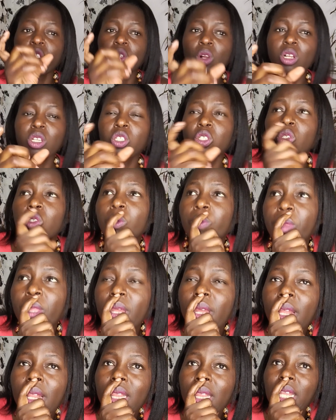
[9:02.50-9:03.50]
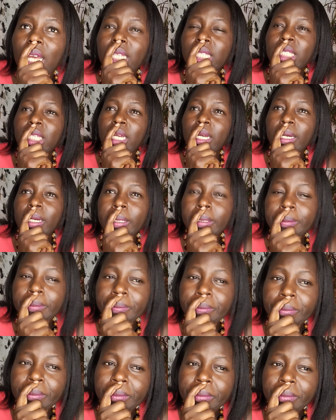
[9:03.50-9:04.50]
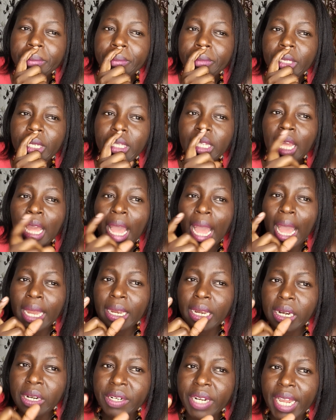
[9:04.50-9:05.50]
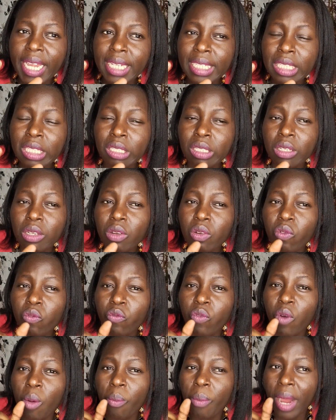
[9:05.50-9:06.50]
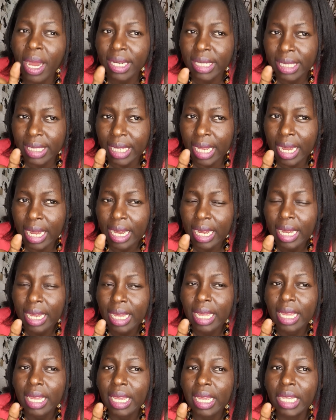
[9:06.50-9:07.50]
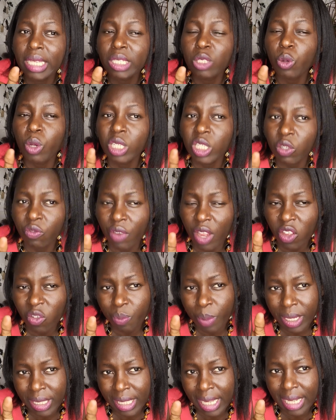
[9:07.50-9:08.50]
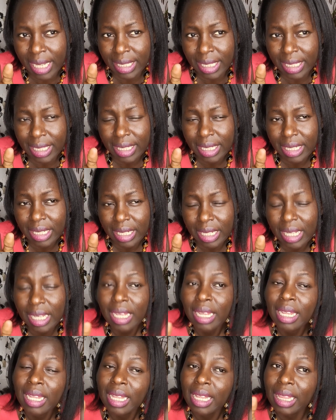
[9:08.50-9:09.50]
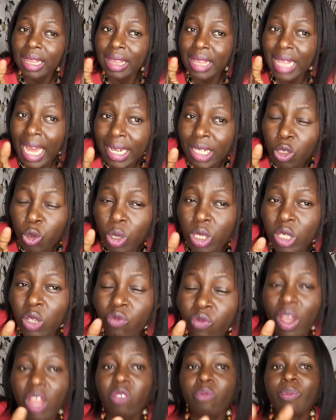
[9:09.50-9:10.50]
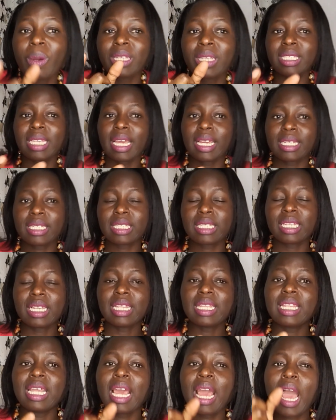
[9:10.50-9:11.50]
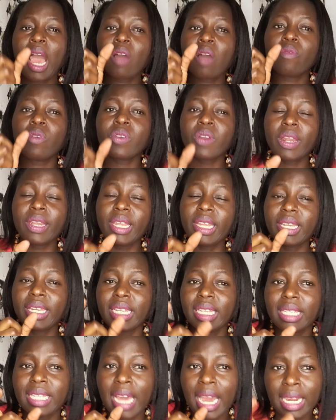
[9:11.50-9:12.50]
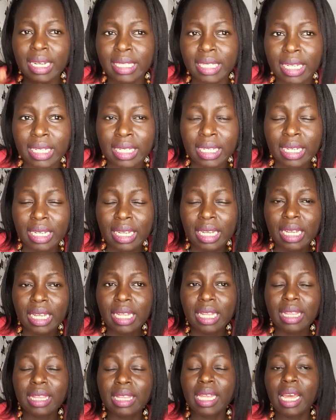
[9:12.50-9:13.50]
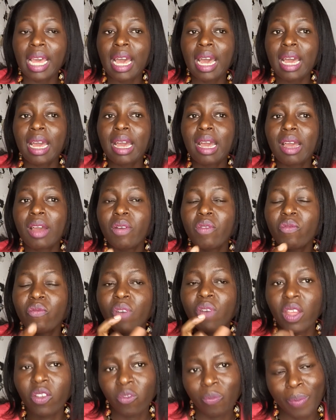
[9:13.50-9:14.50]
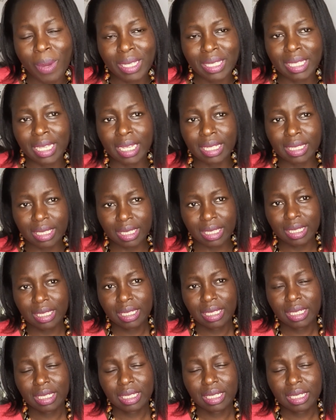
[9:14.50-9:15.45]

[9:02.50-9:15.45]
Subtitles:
told you that the hurdle rate for Mansa is 25%, that 25%, they have already deducted their 5%